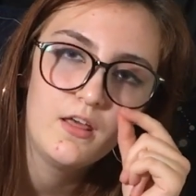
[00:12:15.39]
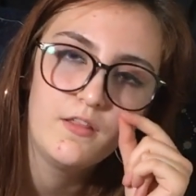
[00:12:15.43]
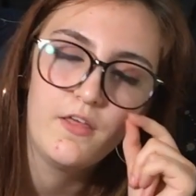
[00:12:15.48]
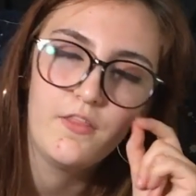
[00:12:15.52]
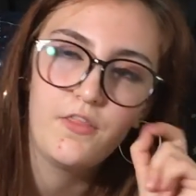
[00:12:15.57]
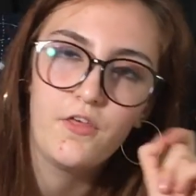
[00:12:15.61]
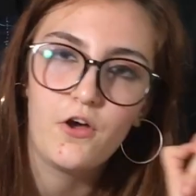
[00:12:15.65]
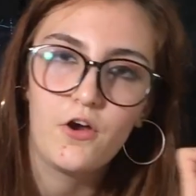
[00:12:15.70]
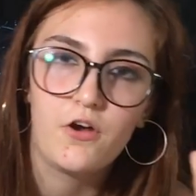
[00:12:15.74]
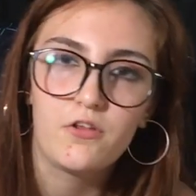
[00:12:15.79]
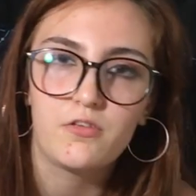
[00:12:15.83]

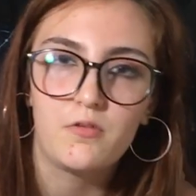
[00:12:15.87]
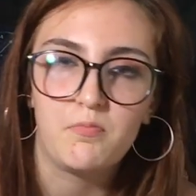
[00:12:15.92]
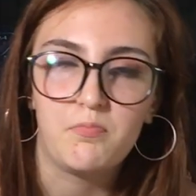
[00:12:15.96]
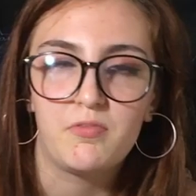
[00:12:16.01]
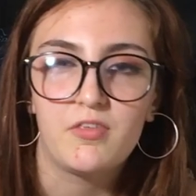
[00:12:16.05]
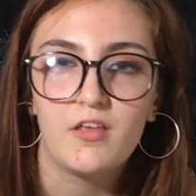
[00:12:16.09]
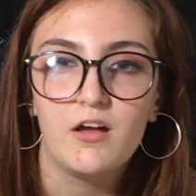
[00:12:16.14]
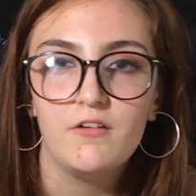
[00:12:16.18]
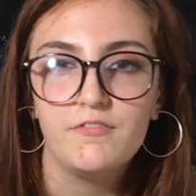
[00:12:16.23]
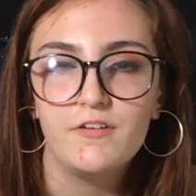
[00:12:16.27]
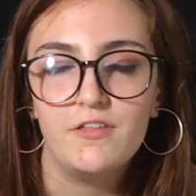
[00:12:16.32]
that there are
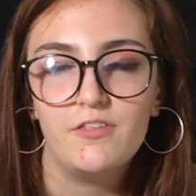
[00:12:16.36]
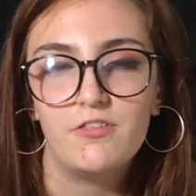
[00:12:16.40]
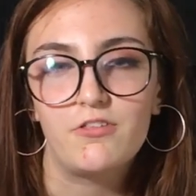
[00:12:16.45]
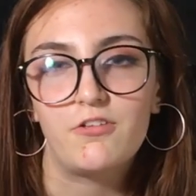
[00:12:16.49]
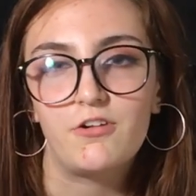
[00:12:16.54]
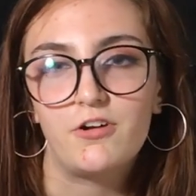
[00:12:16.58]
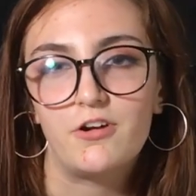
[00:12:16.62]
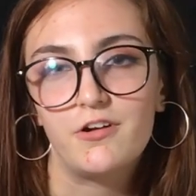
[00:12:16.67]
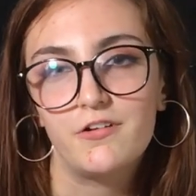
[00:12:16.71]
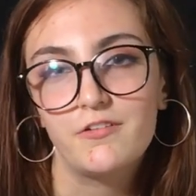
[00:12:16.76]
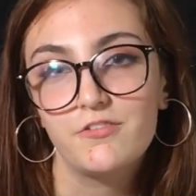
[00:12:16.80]
some
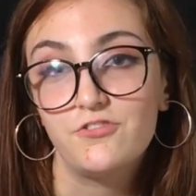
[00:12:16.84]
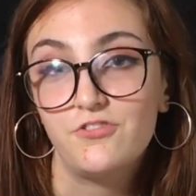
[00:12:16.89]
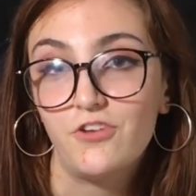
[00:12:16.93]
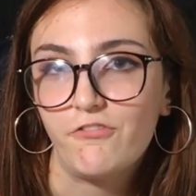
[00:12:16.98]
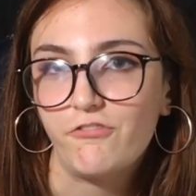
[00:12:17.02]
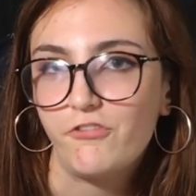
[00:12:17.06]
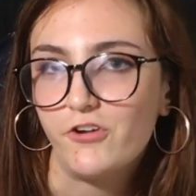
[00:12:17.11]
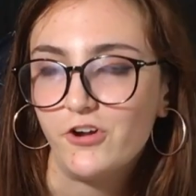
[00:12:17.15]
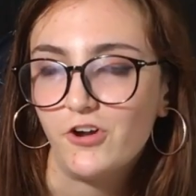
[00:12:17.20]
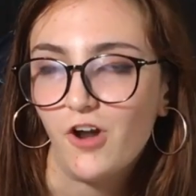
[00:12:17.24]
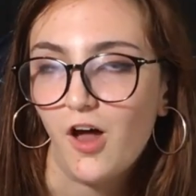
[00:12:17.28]
self-insert
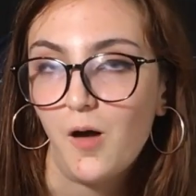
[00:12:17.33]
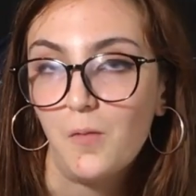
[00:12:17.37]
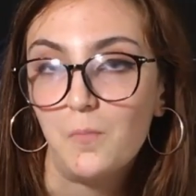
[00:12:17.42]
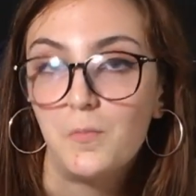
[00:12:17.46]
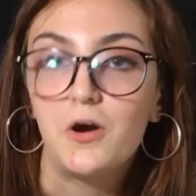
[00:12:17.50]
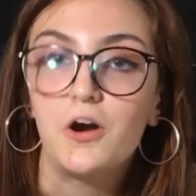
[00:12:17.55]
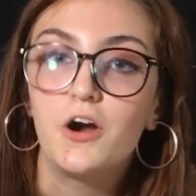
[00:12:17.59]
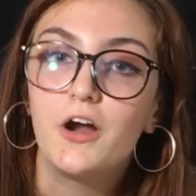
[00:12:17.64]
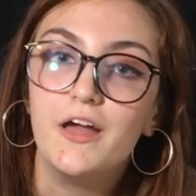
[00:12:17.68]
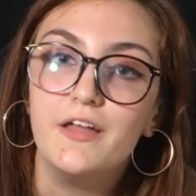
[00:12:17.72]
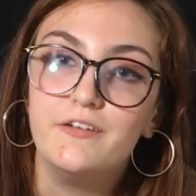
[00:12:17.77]
Jeffrey
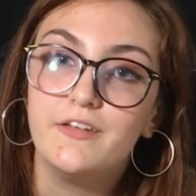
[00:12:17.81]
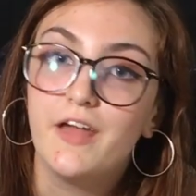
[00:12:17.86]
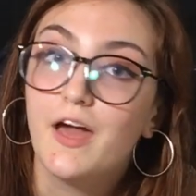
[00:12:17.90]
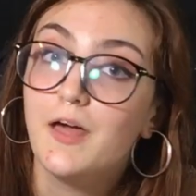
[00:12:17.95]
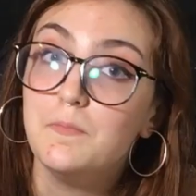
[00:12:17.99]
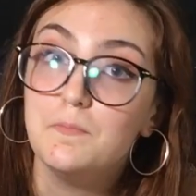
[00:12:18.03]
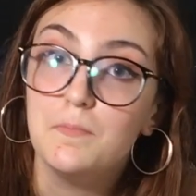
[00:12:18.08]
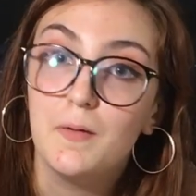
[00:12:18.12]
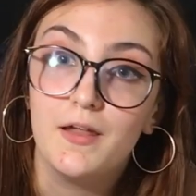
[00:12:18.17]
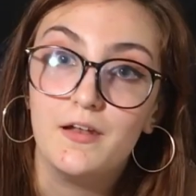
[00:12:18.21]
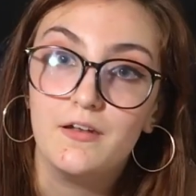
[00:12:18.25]
Dahmer and
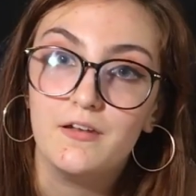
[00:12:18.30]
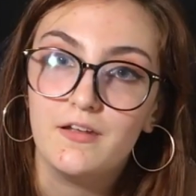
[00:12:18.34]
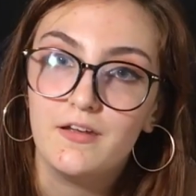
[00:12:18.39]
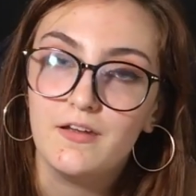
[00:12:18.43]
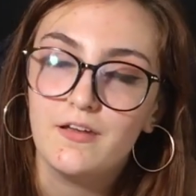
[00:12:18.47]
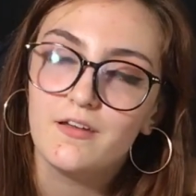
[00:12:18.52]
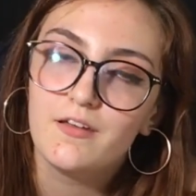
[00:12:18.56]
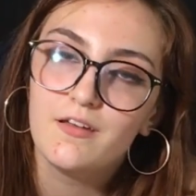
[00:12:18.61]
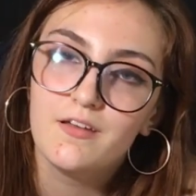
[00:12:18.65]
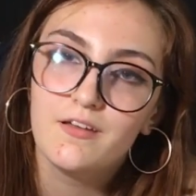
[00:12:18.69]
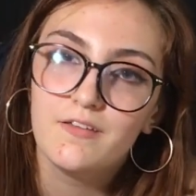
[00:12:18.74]
Ted
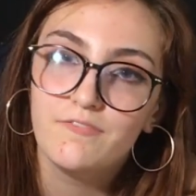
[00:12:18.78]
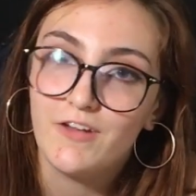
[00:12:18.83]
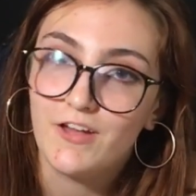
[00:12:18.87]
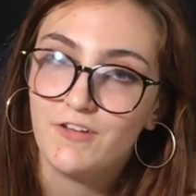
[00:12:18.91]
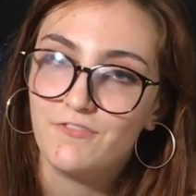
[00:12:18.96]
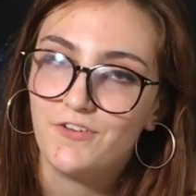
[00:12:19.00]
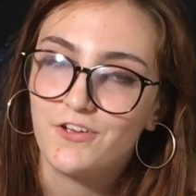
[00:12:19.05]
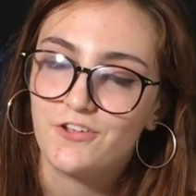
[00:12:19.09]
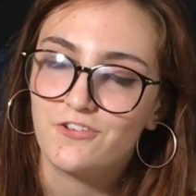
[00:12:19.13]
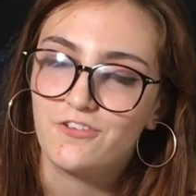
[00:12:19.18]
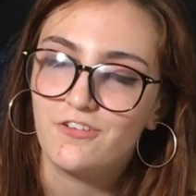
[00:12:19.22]
Bundy
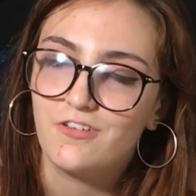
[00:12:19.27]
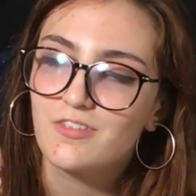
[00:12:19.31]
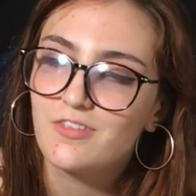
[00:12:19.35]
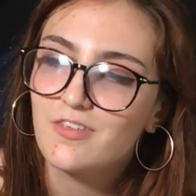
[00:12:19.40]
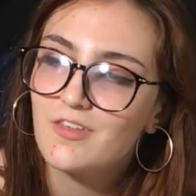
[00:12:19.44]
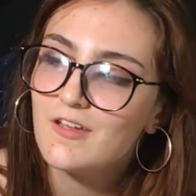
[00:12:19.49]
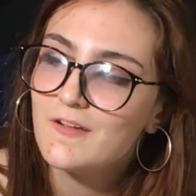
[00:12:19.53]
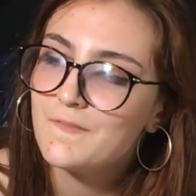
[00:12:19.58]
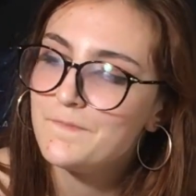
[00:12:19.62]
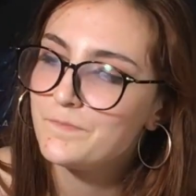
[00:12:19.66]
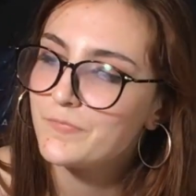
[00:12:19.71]
fan
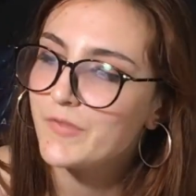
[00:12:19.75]
fictions.